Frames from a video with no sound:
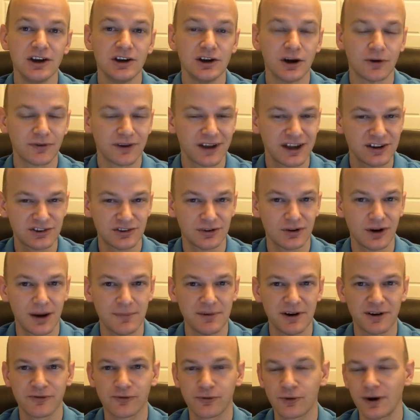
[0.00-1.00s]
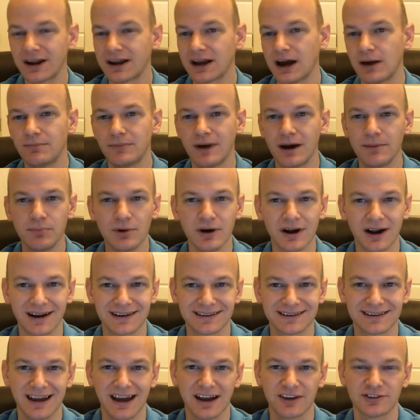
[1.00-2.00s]
Don't forget to grab your free copy of my
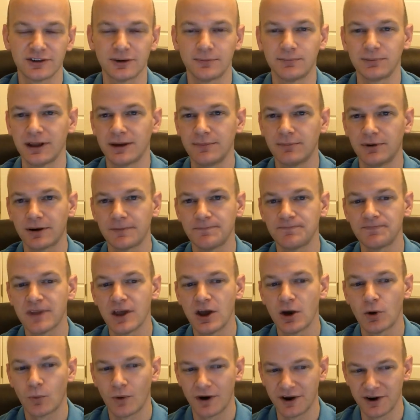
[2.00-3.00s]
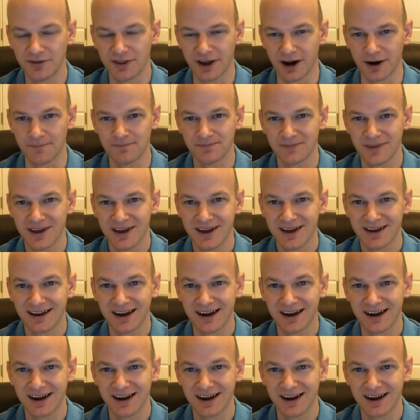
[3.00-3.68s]
book, Tax Sale Playbook, while you're there.